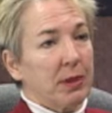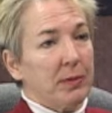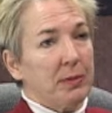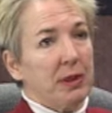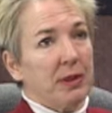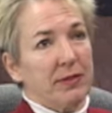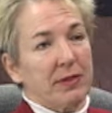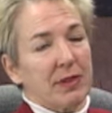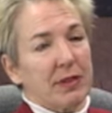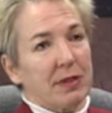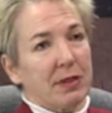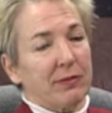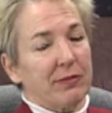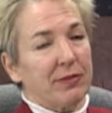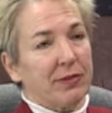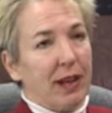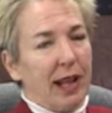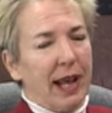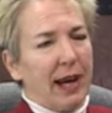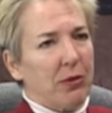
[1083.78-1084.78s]
maybe even some
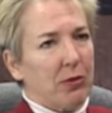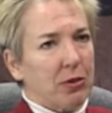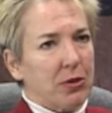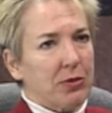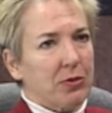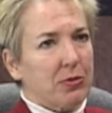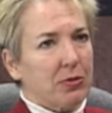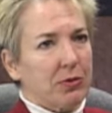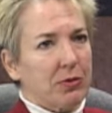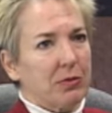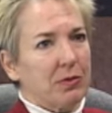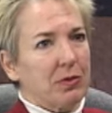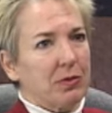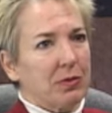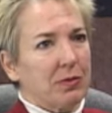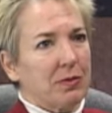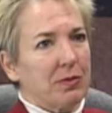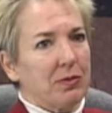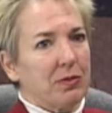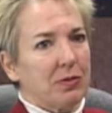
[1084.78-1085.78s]
flowers, or
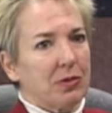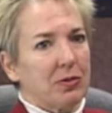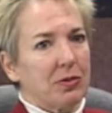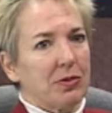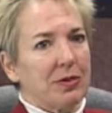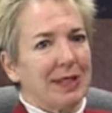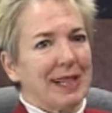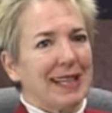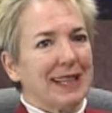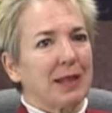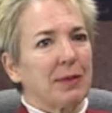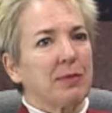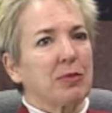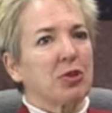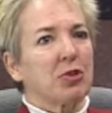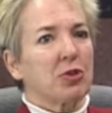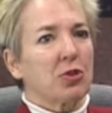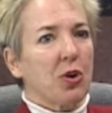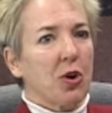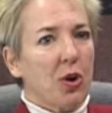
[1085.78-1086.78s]
just get them
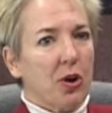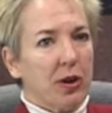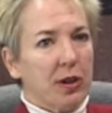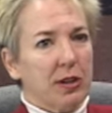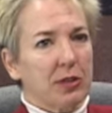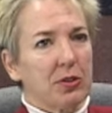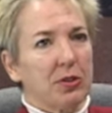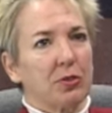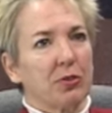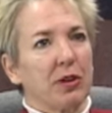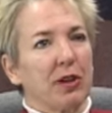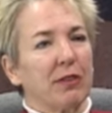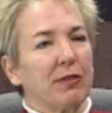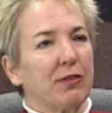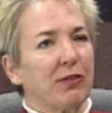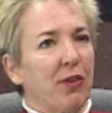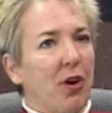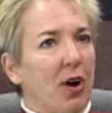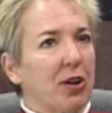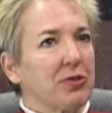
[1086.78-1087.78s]
started to try and
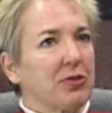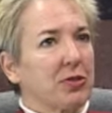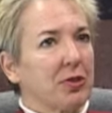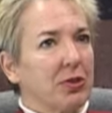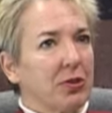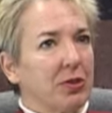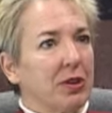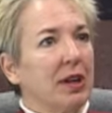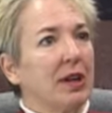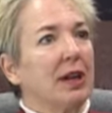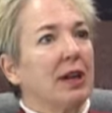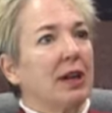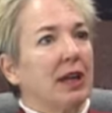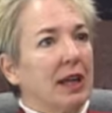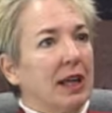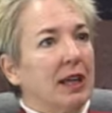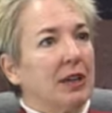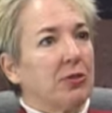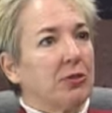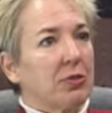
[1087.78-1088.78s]
foster
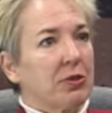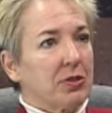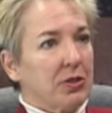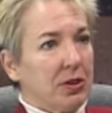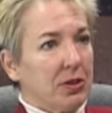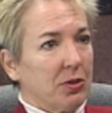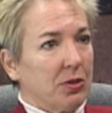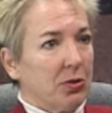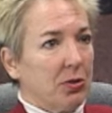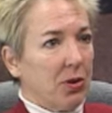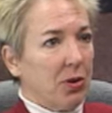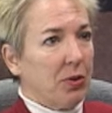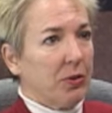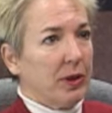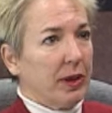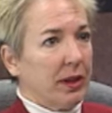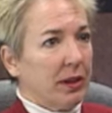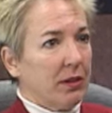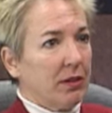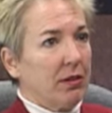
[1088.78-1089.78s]
interest in
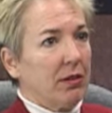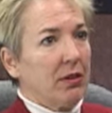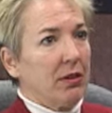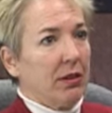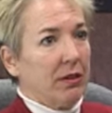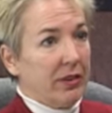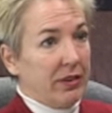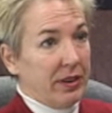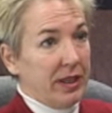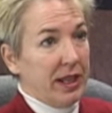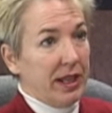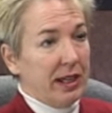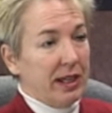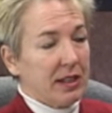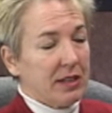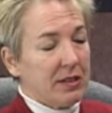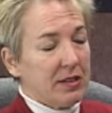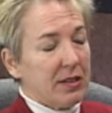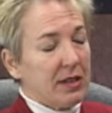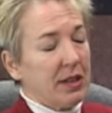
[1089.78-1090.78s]
growing
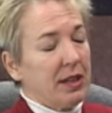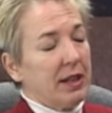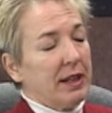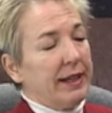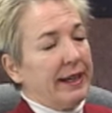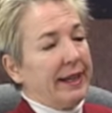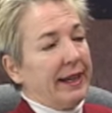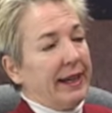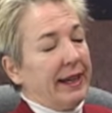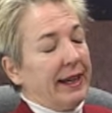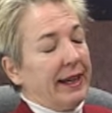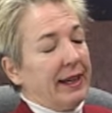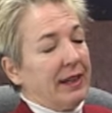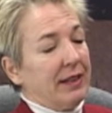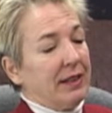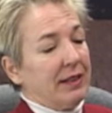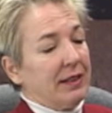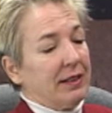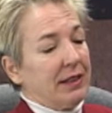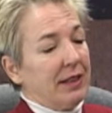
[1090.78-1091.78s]
things.
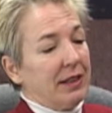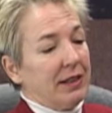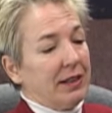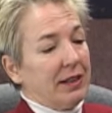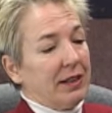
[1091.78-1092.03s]
And